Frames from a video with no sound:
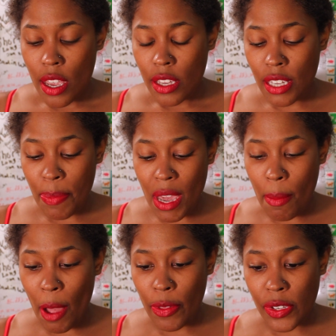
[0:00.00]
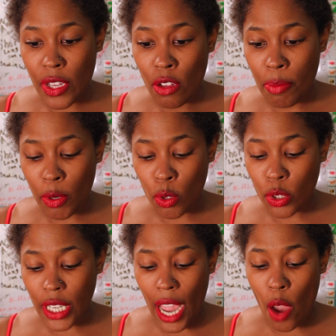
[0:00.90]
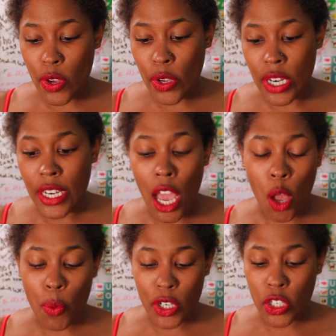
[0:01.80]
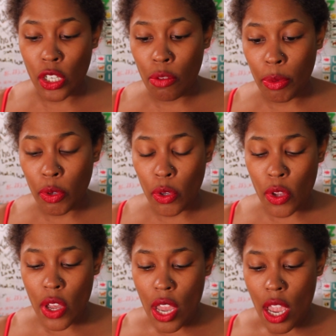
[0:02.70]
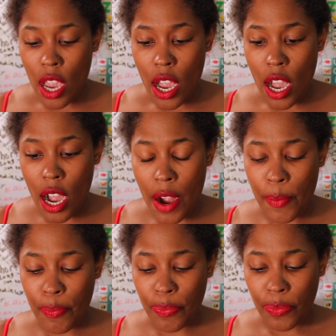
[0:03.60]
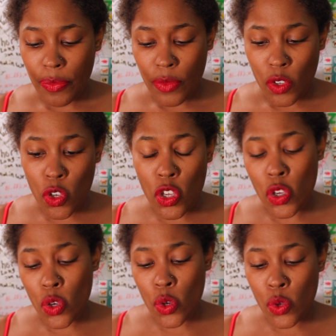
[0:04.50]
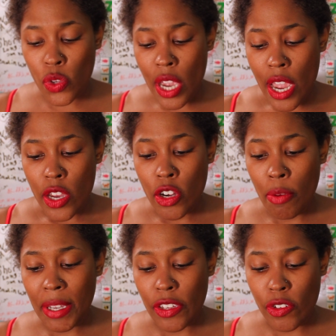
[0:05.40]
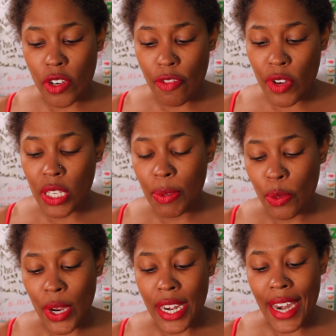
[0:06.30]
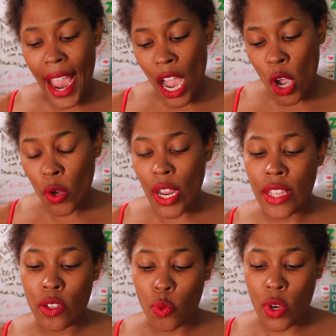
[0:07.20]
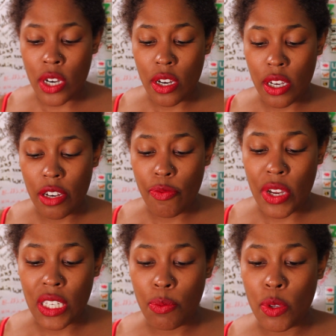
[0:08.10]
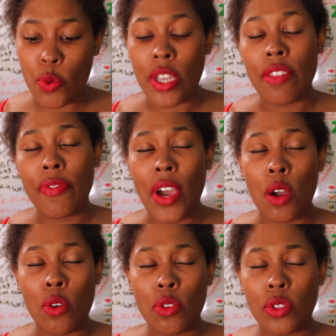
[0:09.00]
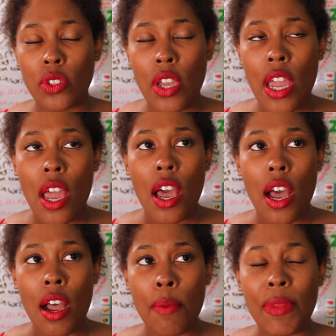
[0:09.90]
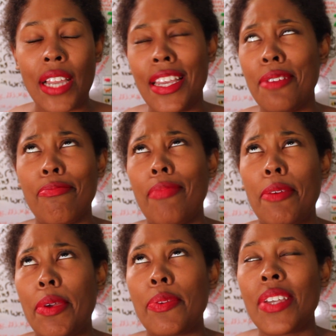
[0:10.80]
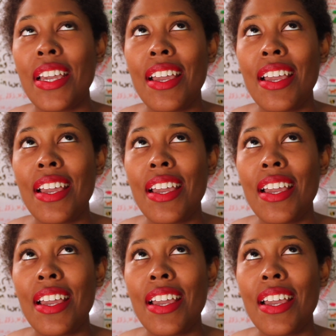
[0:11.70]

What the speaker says: something about the syllables, like how you can tell which syllable to use, you know, because there's a difference between noun and there's a difference between the vowels, not vowels,